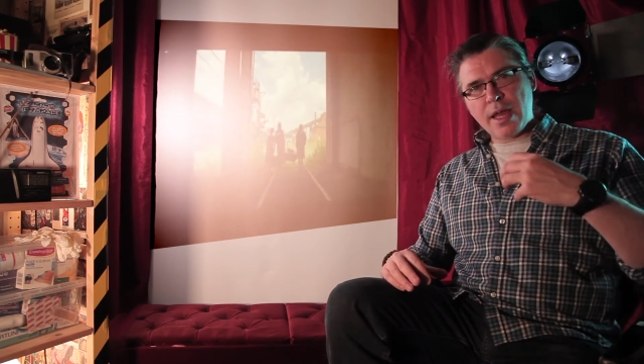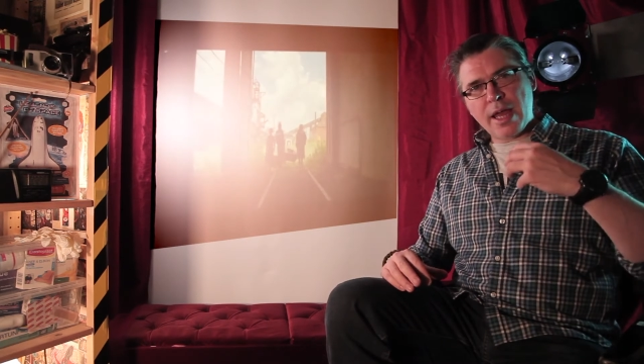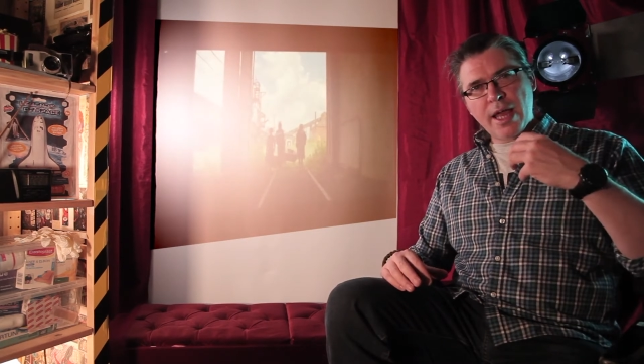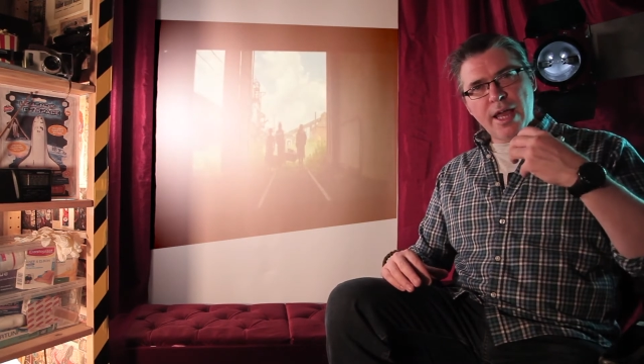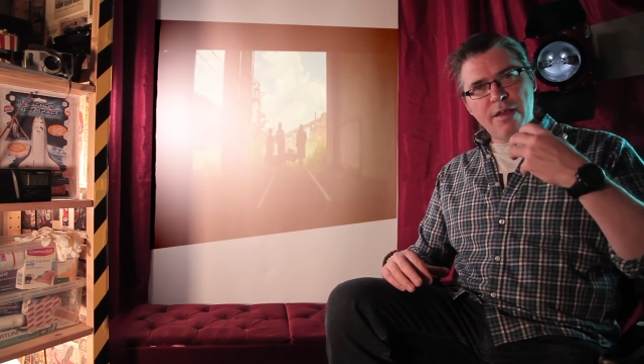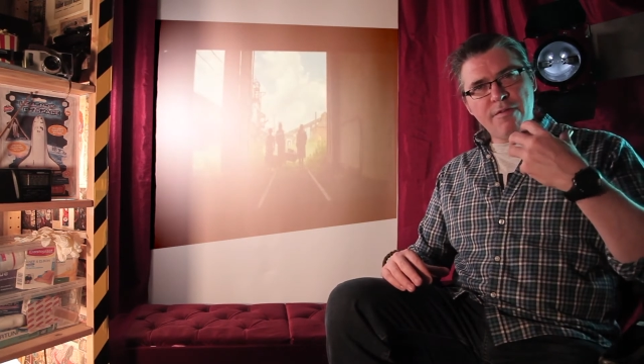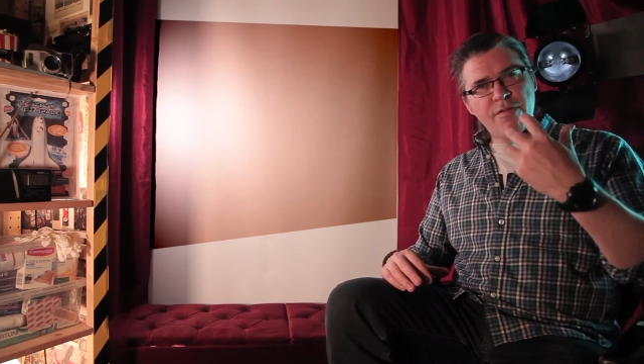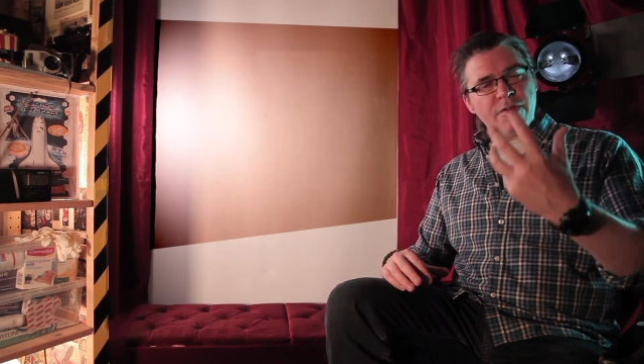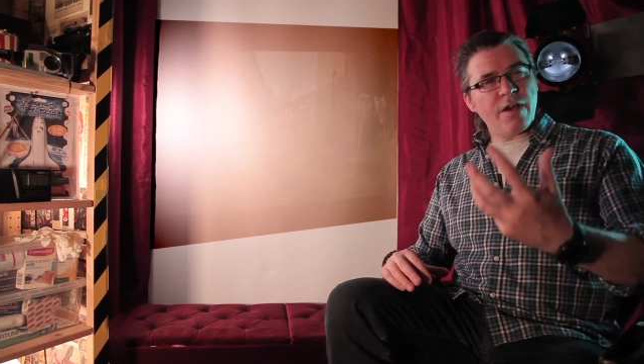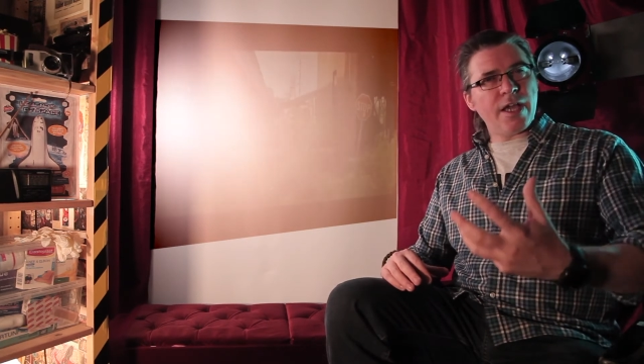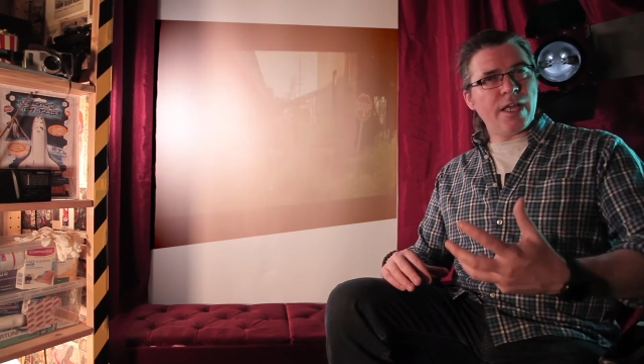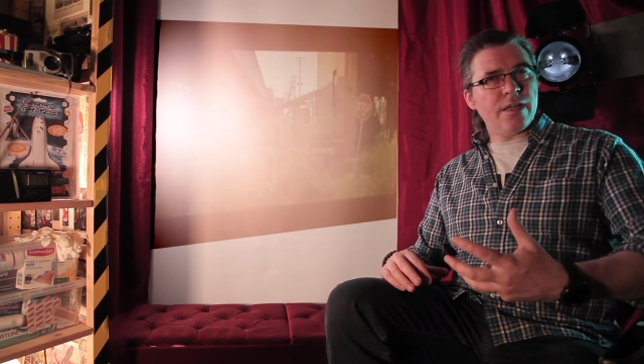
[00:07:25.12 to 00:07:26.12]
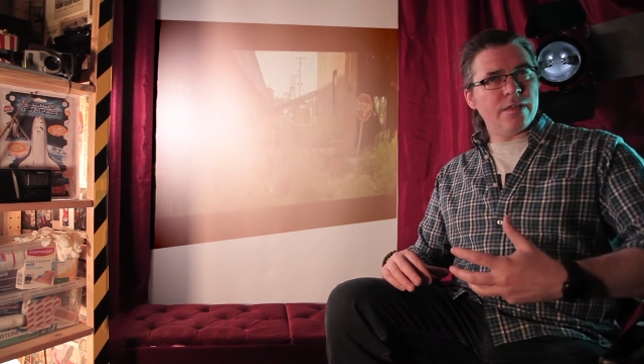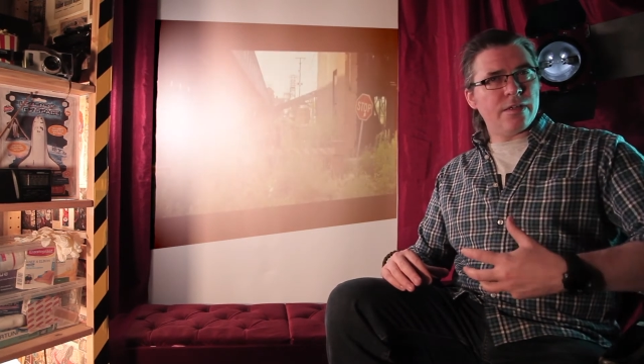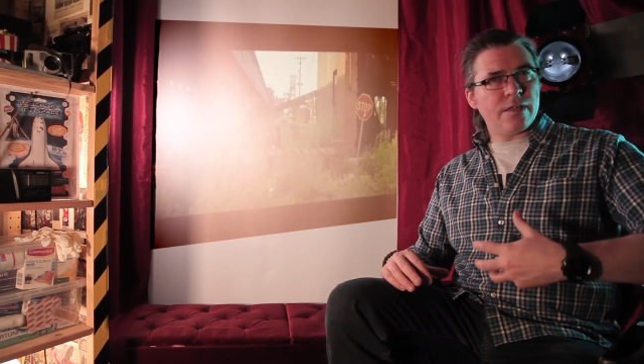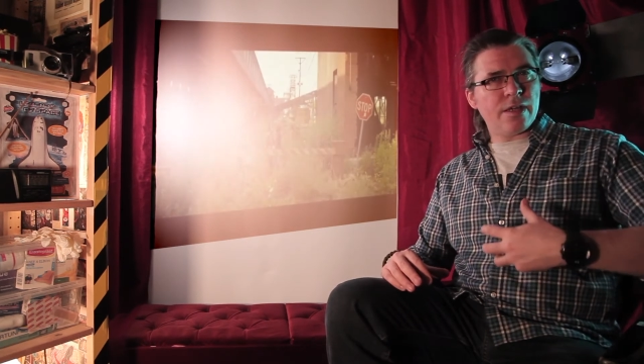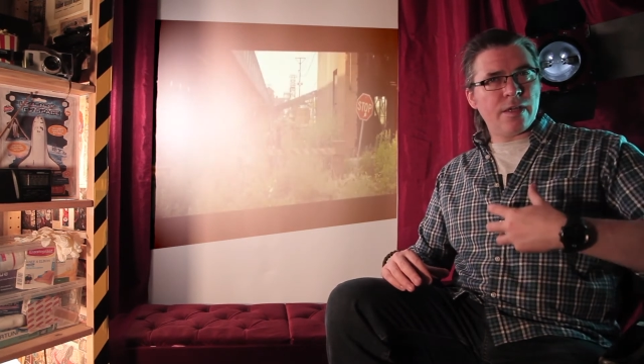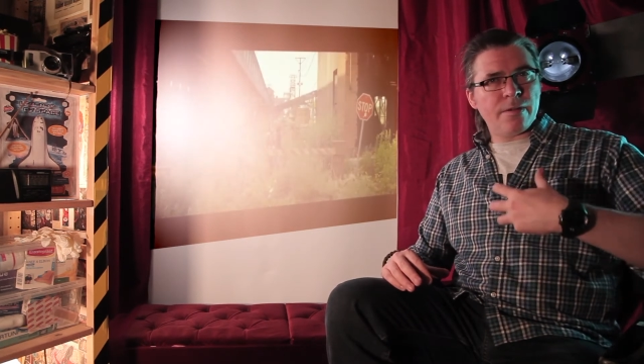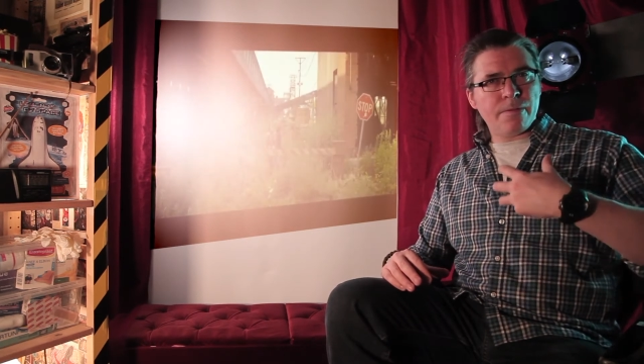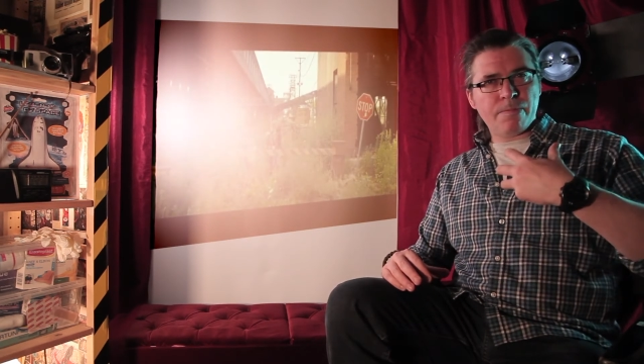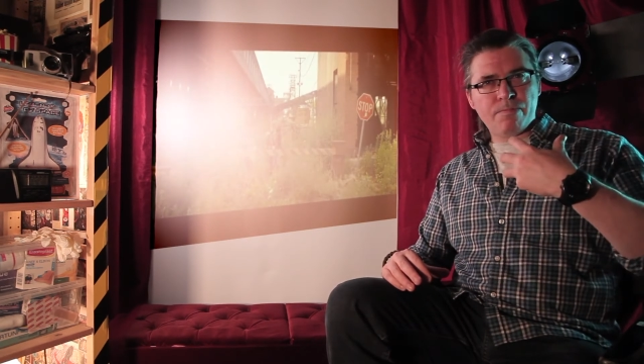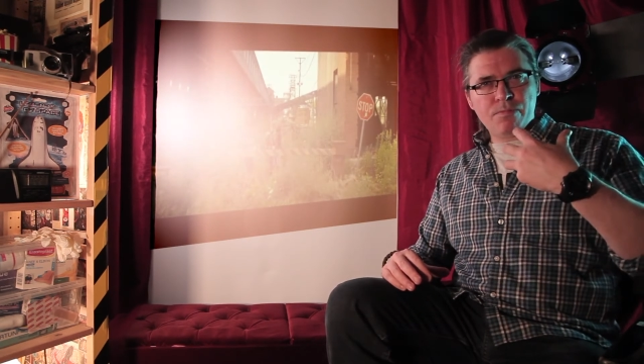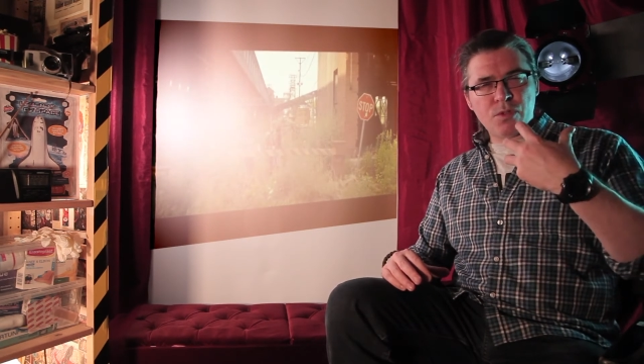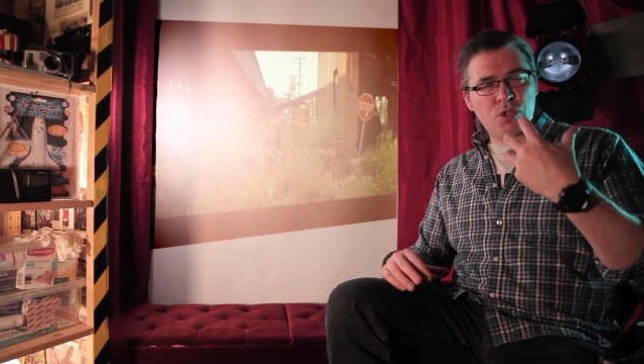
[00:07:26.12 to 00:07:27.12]
and find
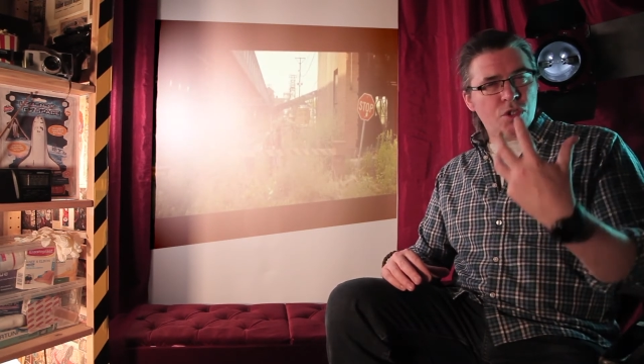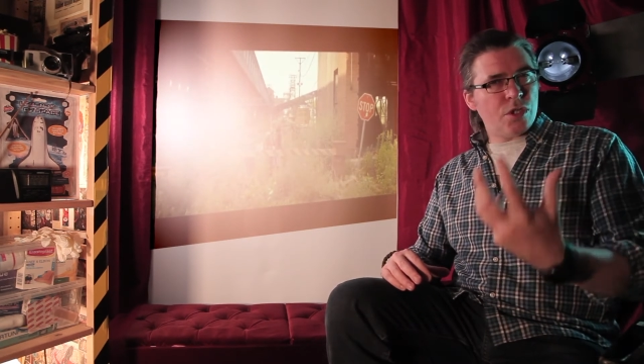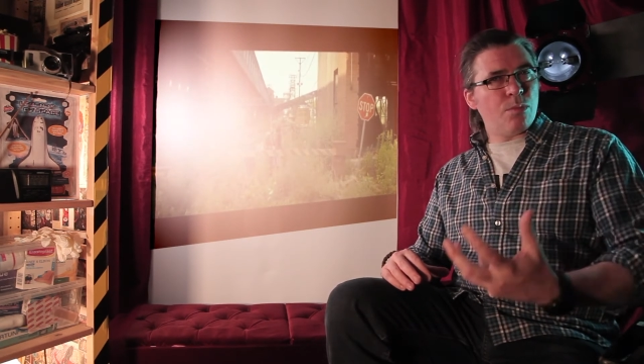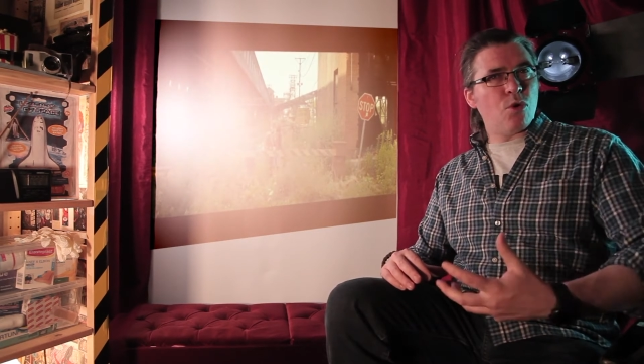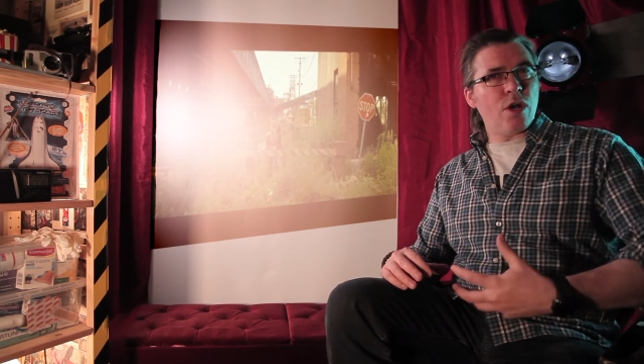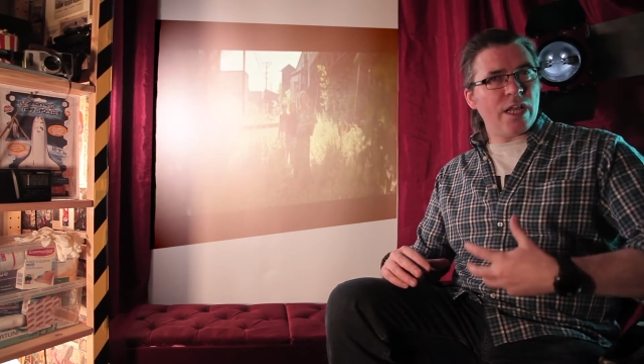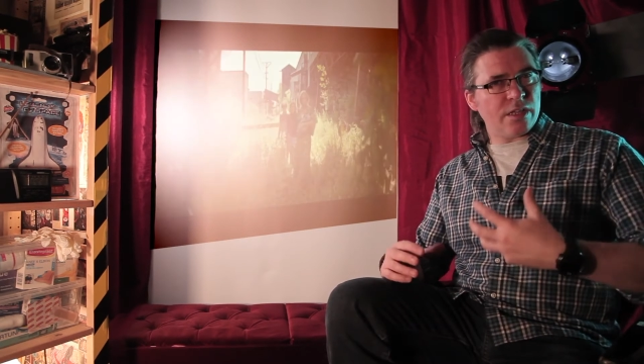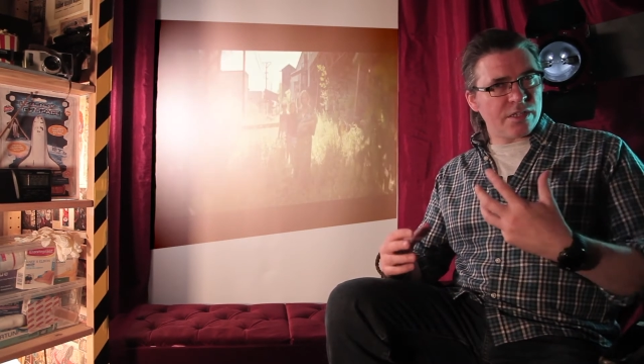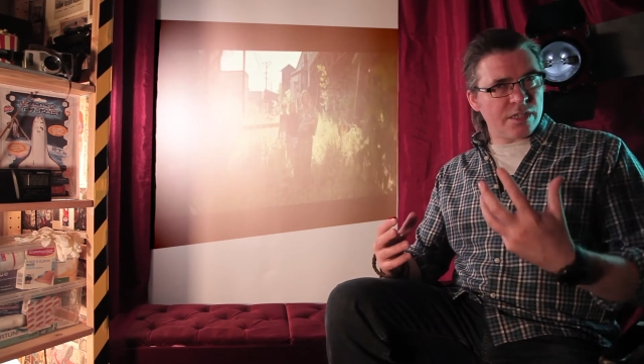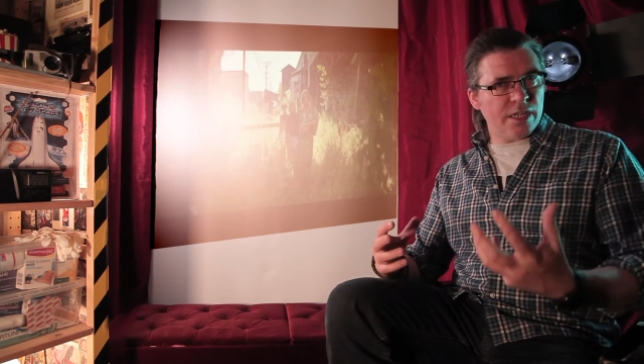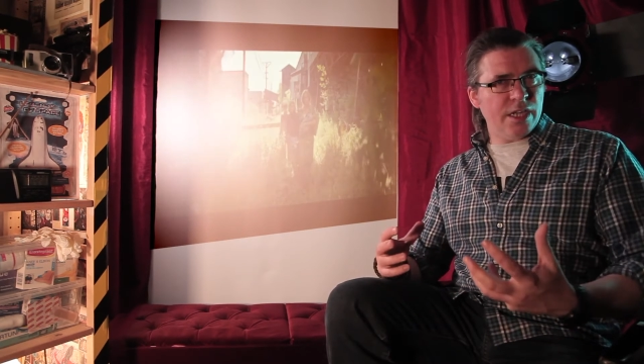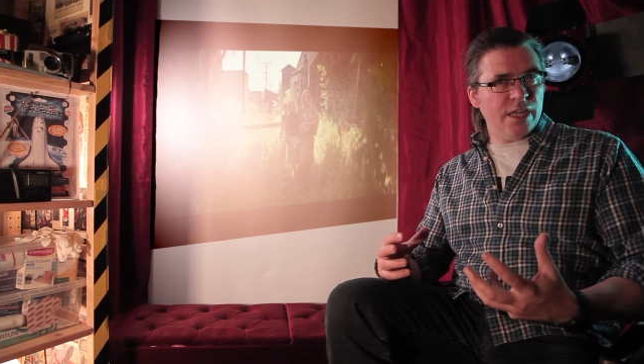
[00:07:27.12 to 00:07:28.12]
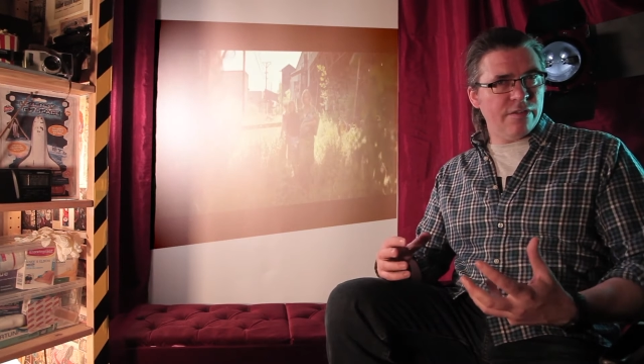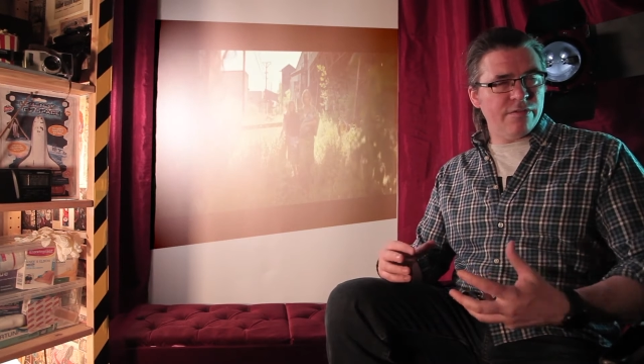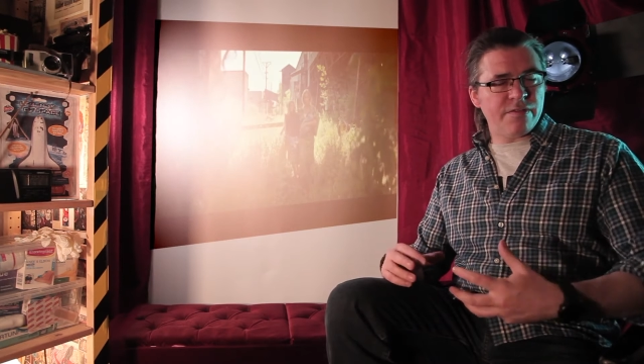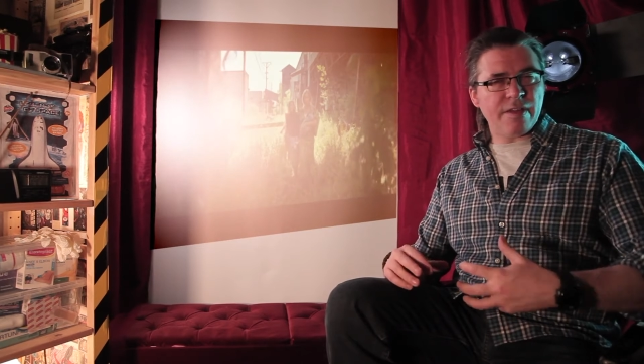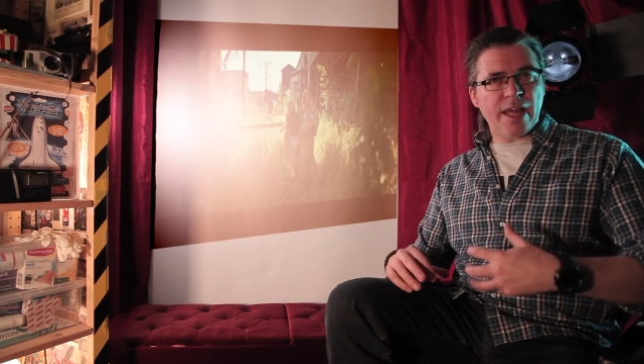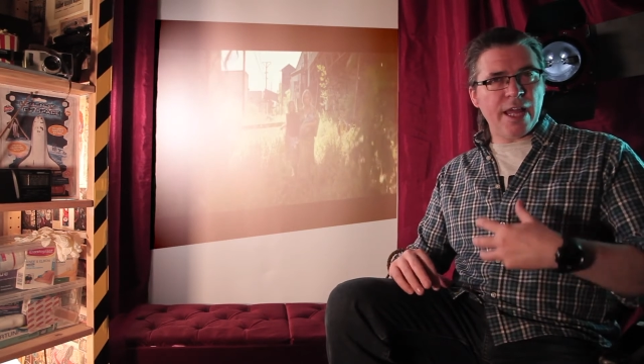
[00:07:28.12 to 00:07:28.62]
somewhere else to live